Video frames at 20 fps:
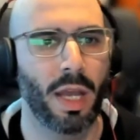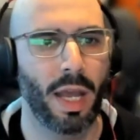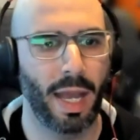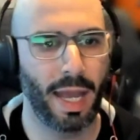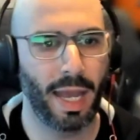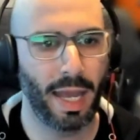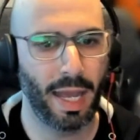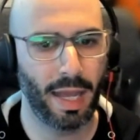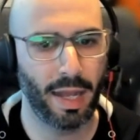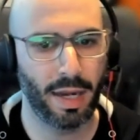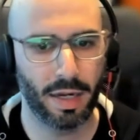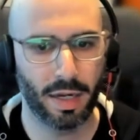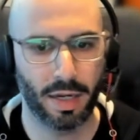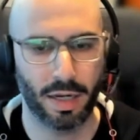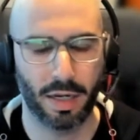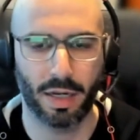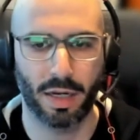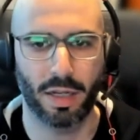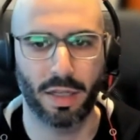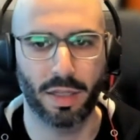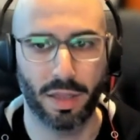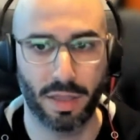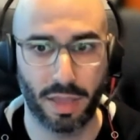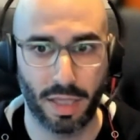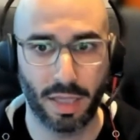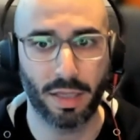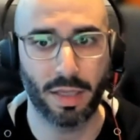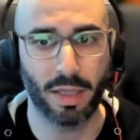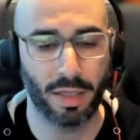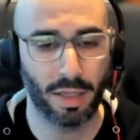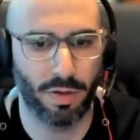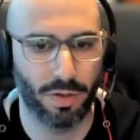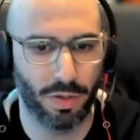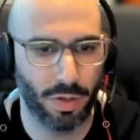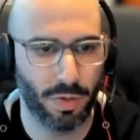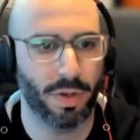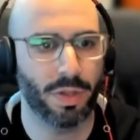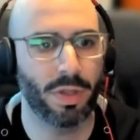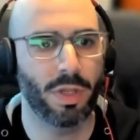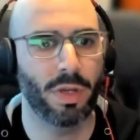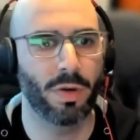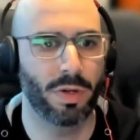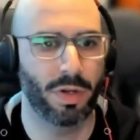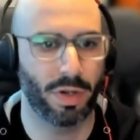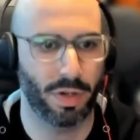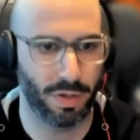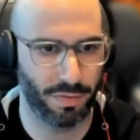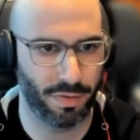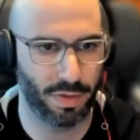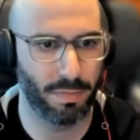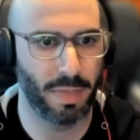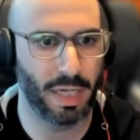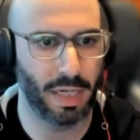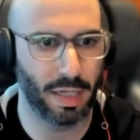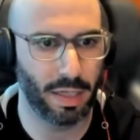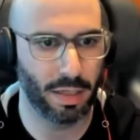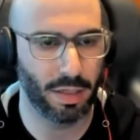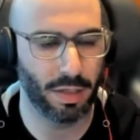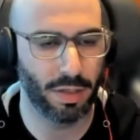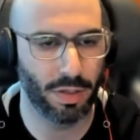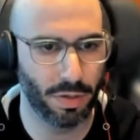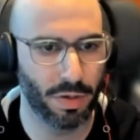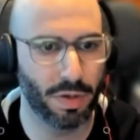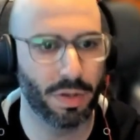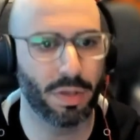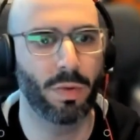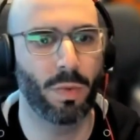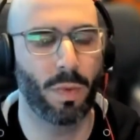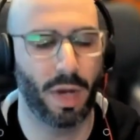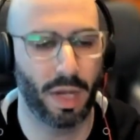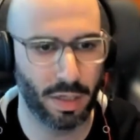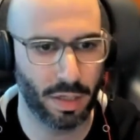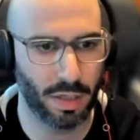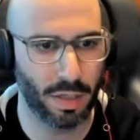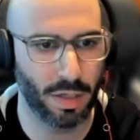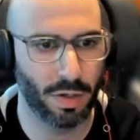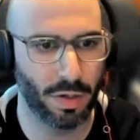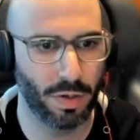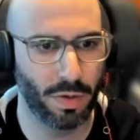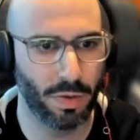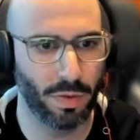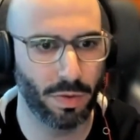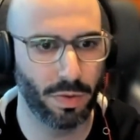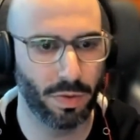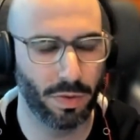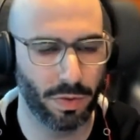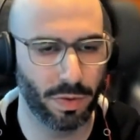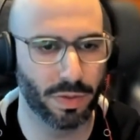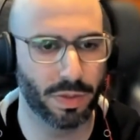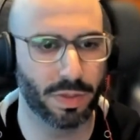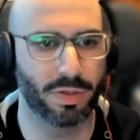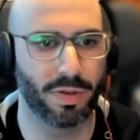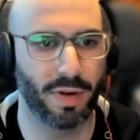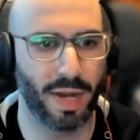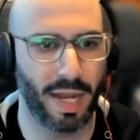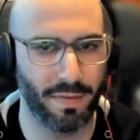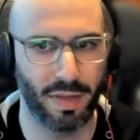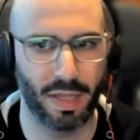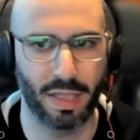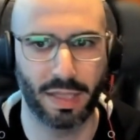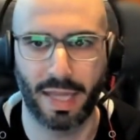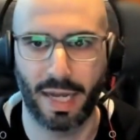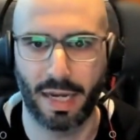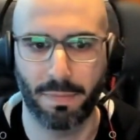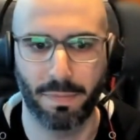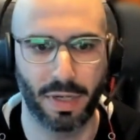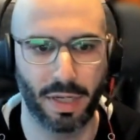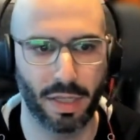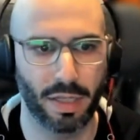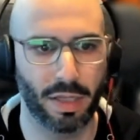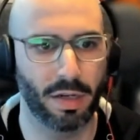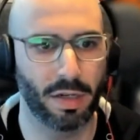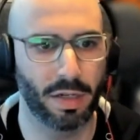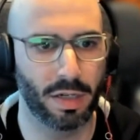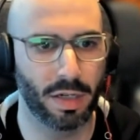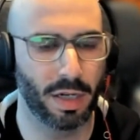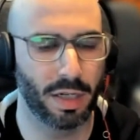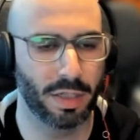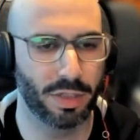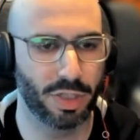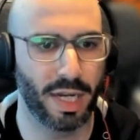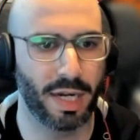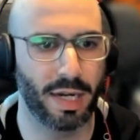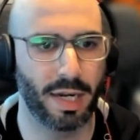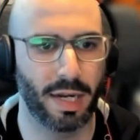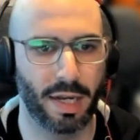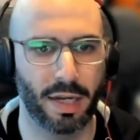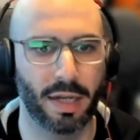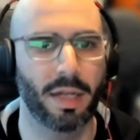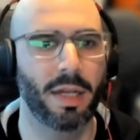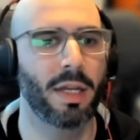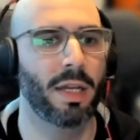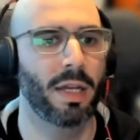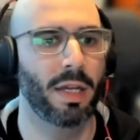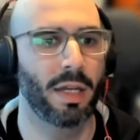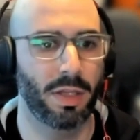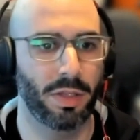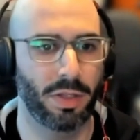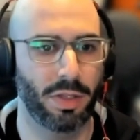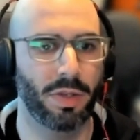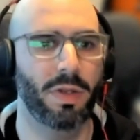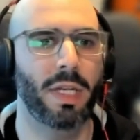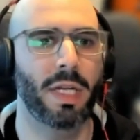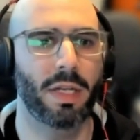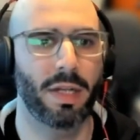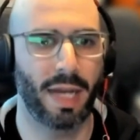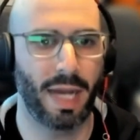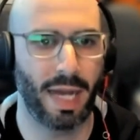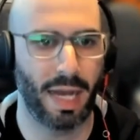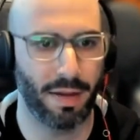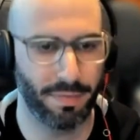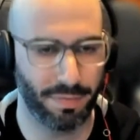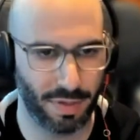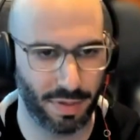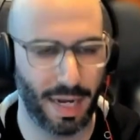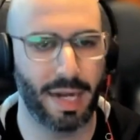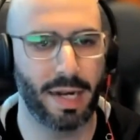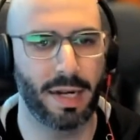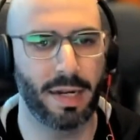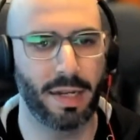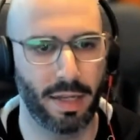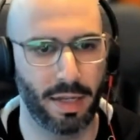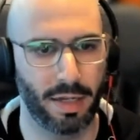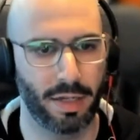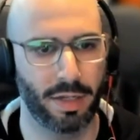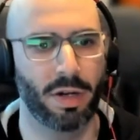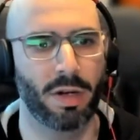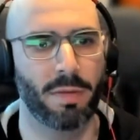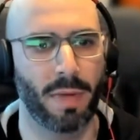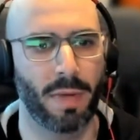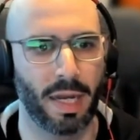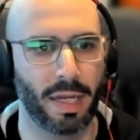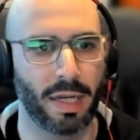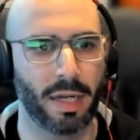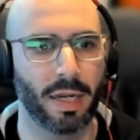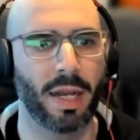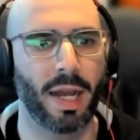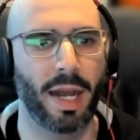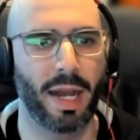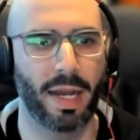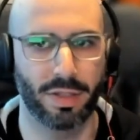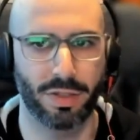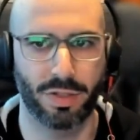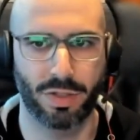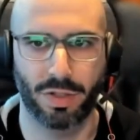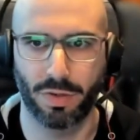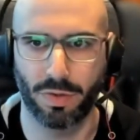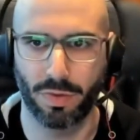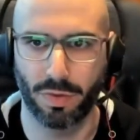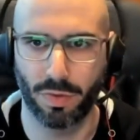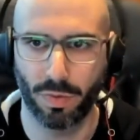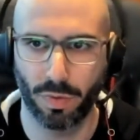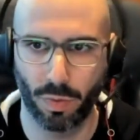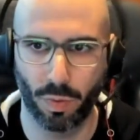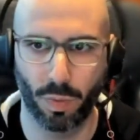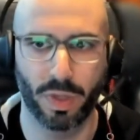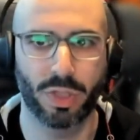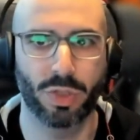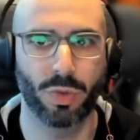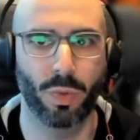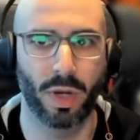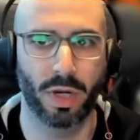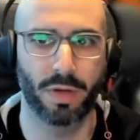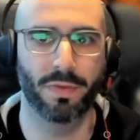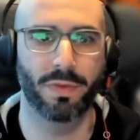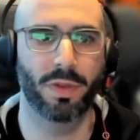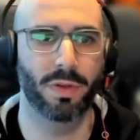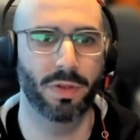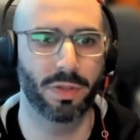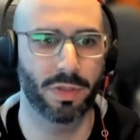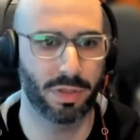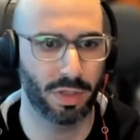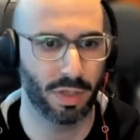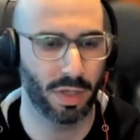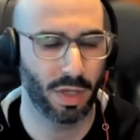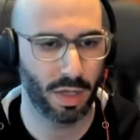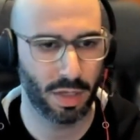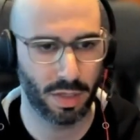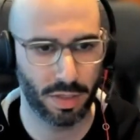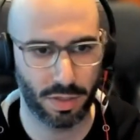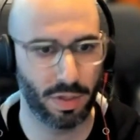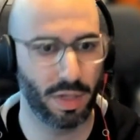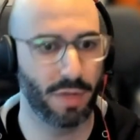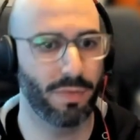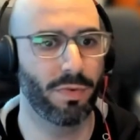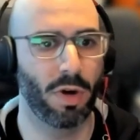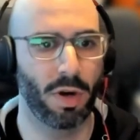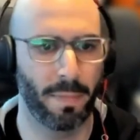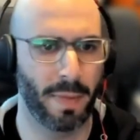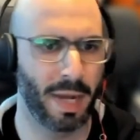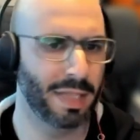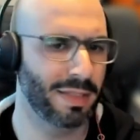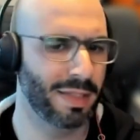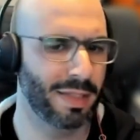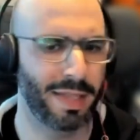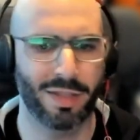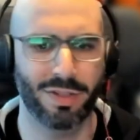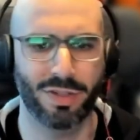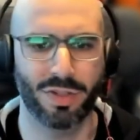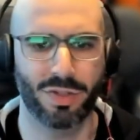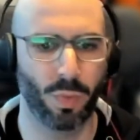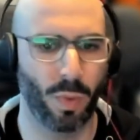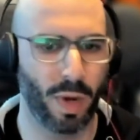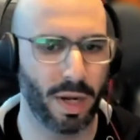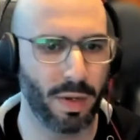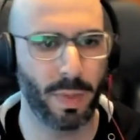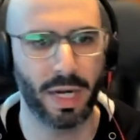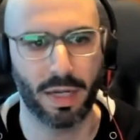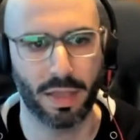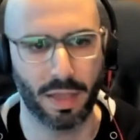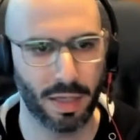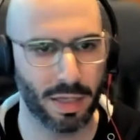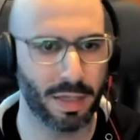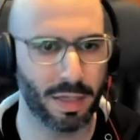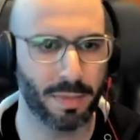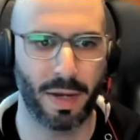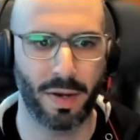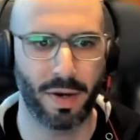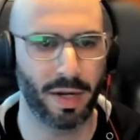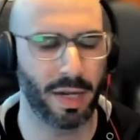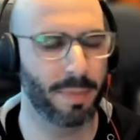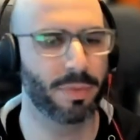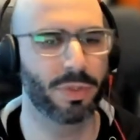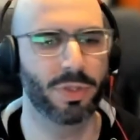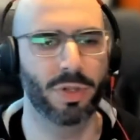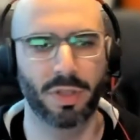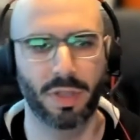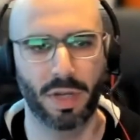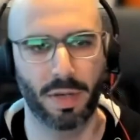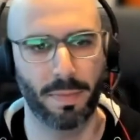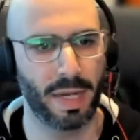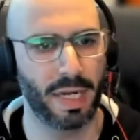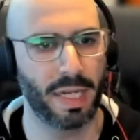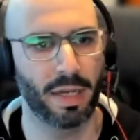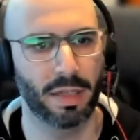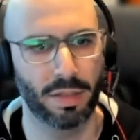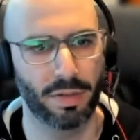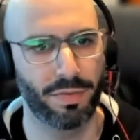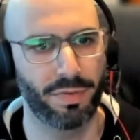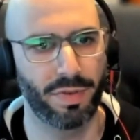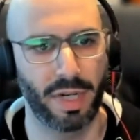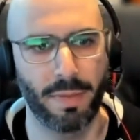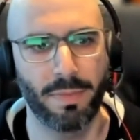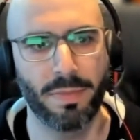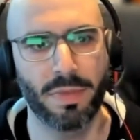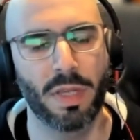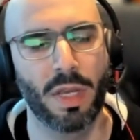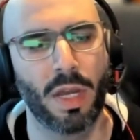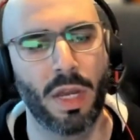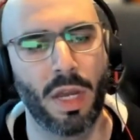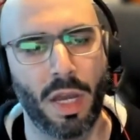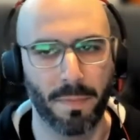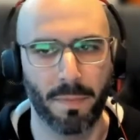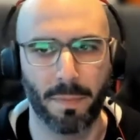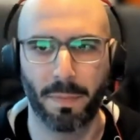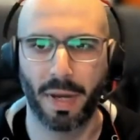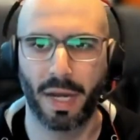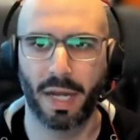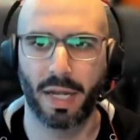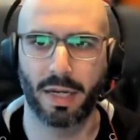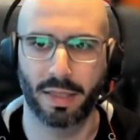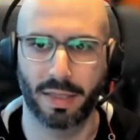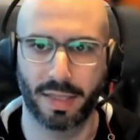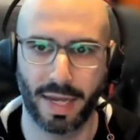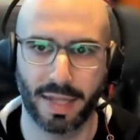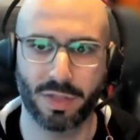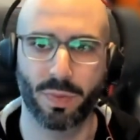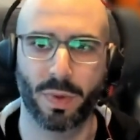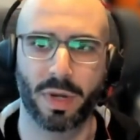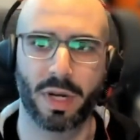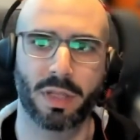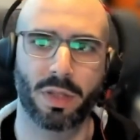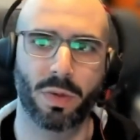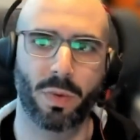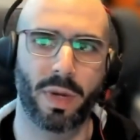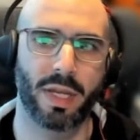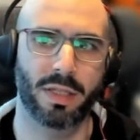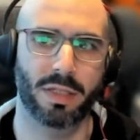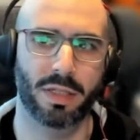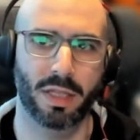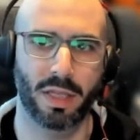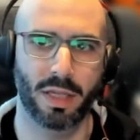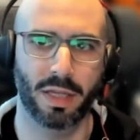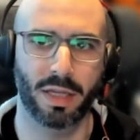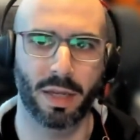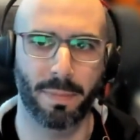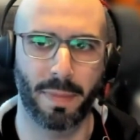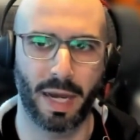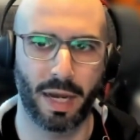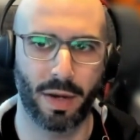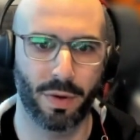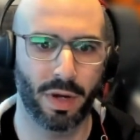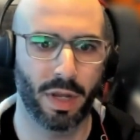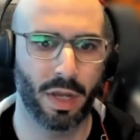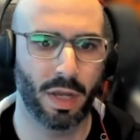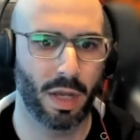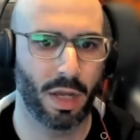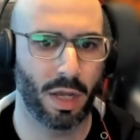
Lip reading: And think you're the owner of the meeting. You're the one who is driving that particular agenda. You need to have clarity in your mind as to which one of those three formats. And that's just one way to think about it. I'm sure there are many other frames, but that's one of the ways to think about